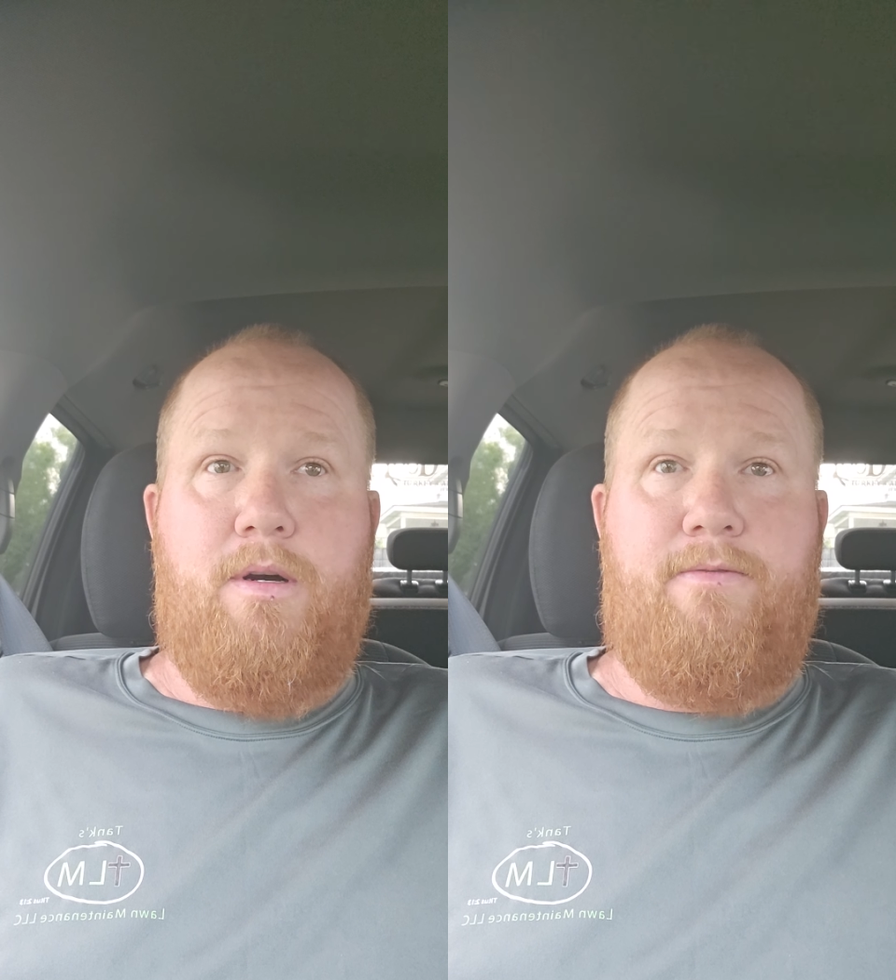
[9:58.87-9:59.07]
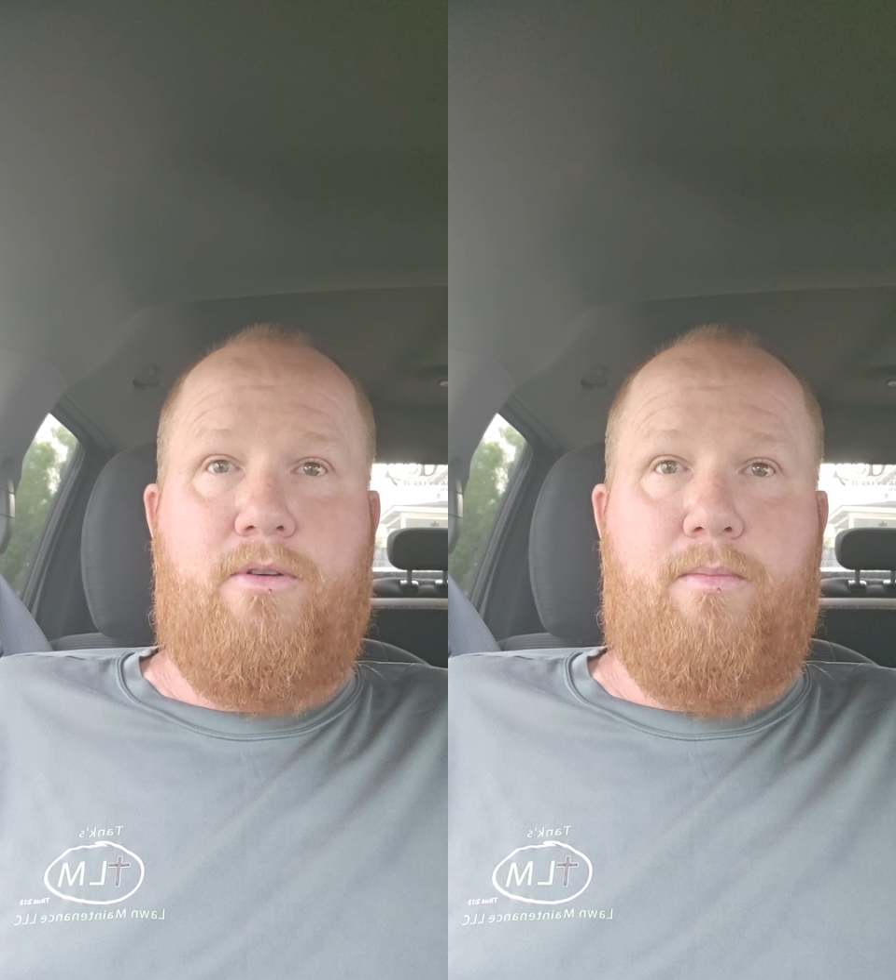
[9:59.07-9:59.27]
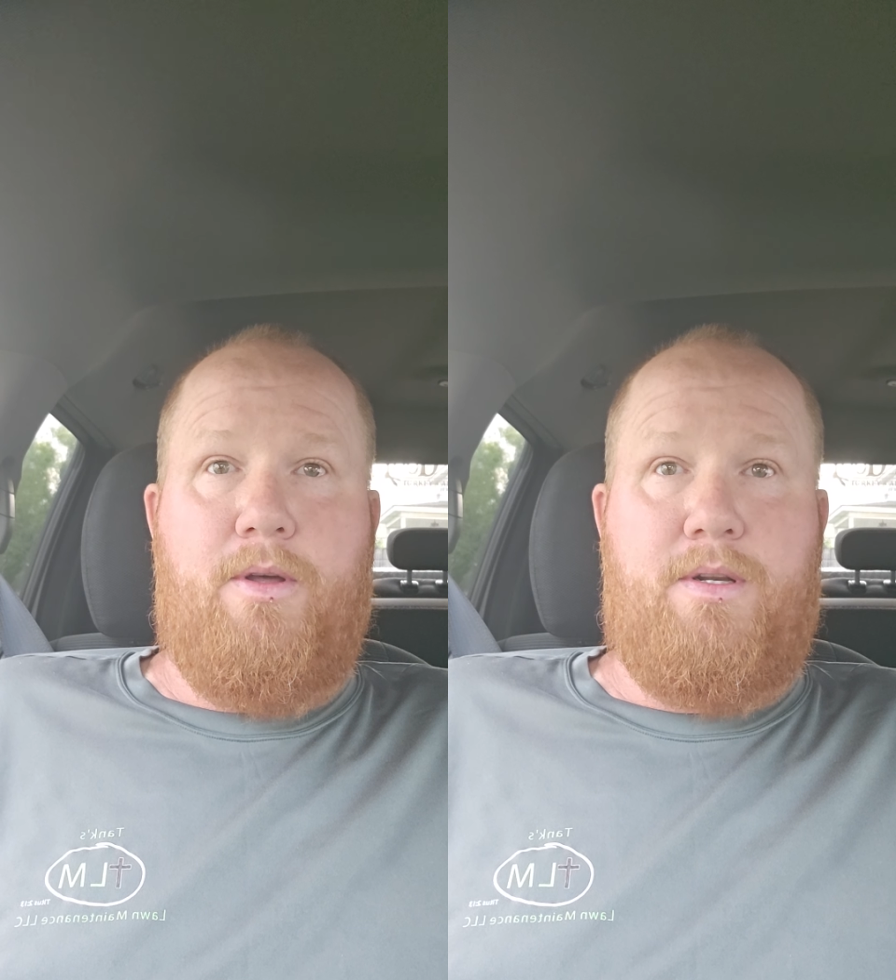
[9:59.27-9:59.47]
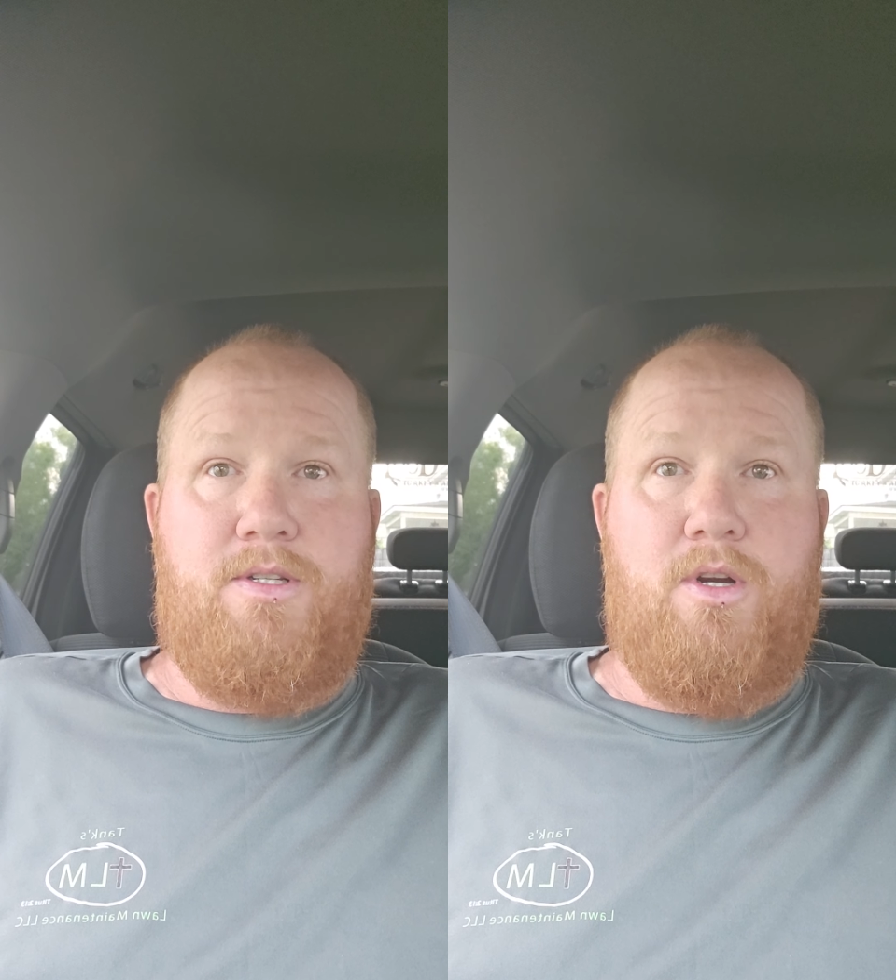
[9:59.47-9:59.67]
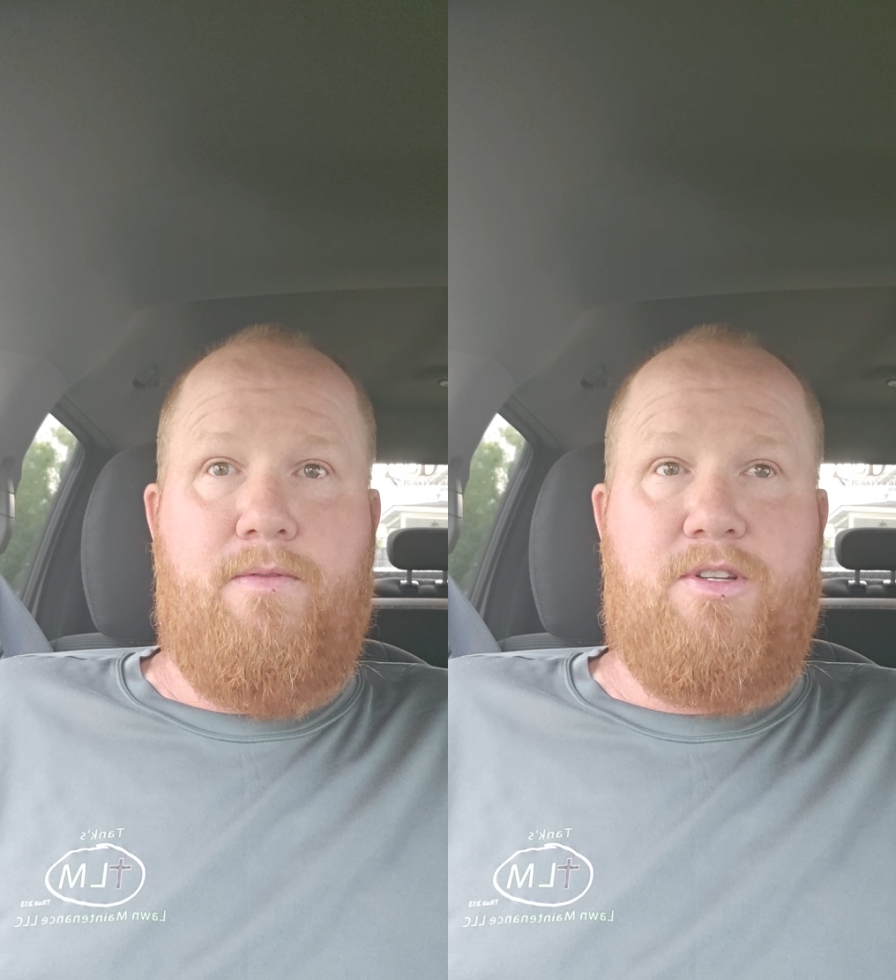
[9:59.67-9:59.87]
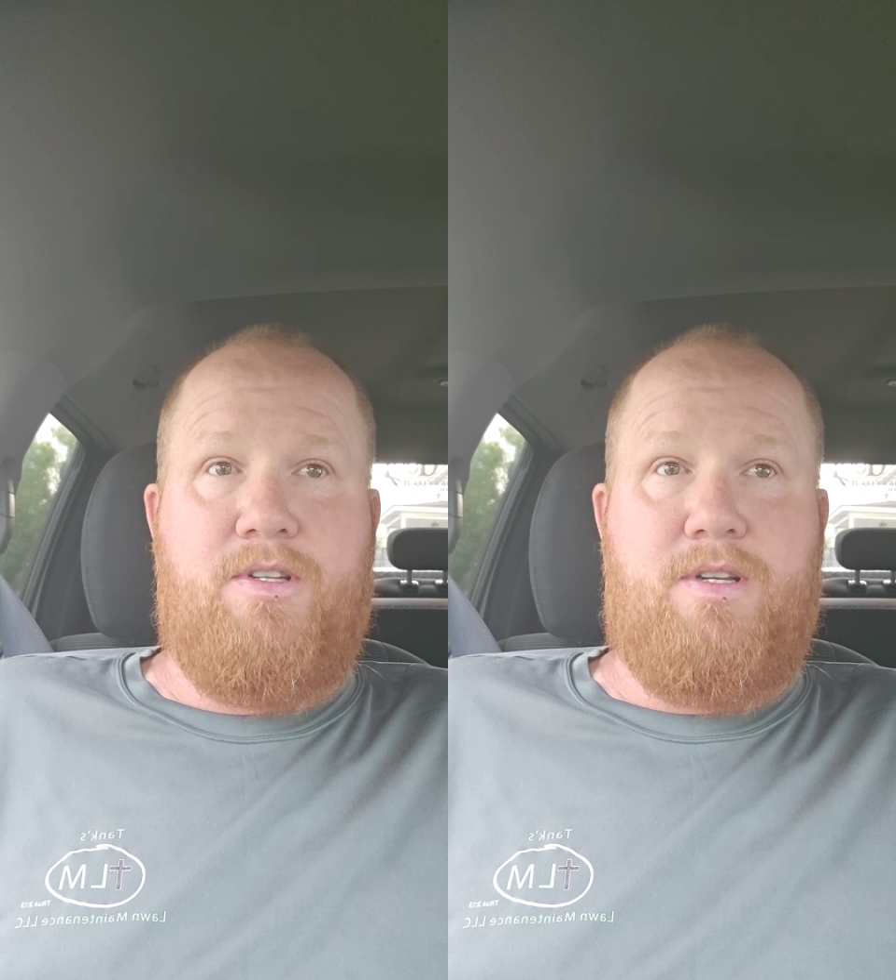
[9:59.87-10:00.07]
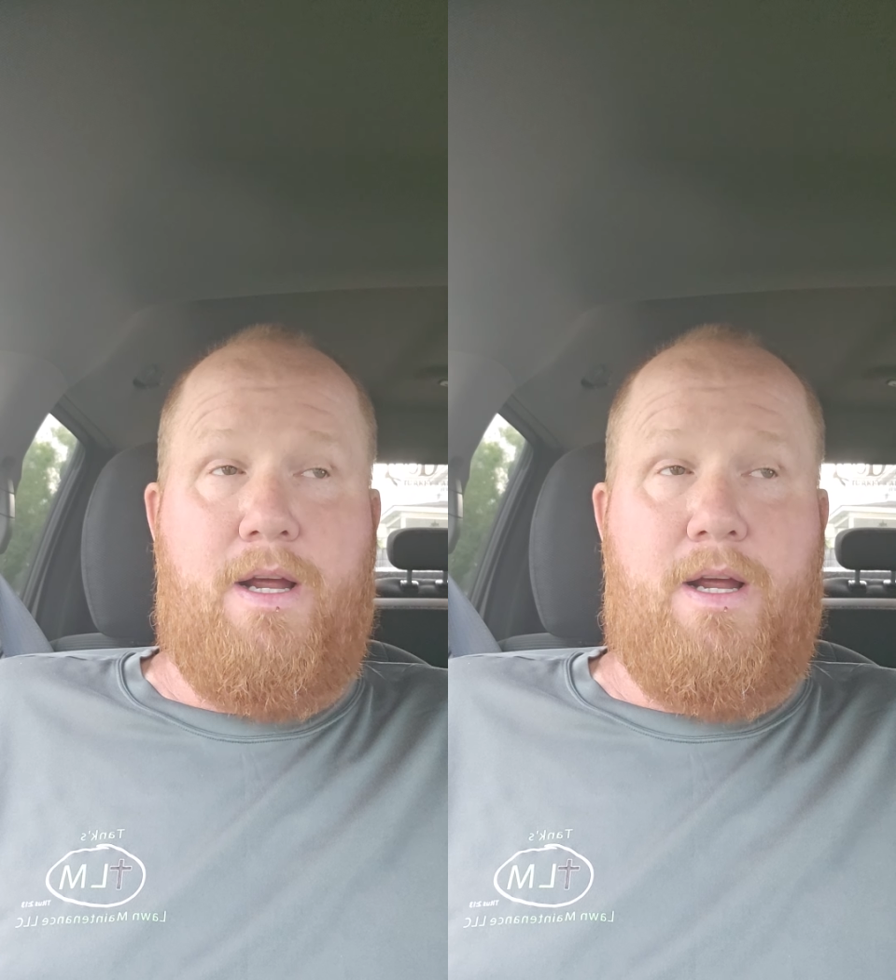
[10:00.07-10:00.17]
up for monthly services.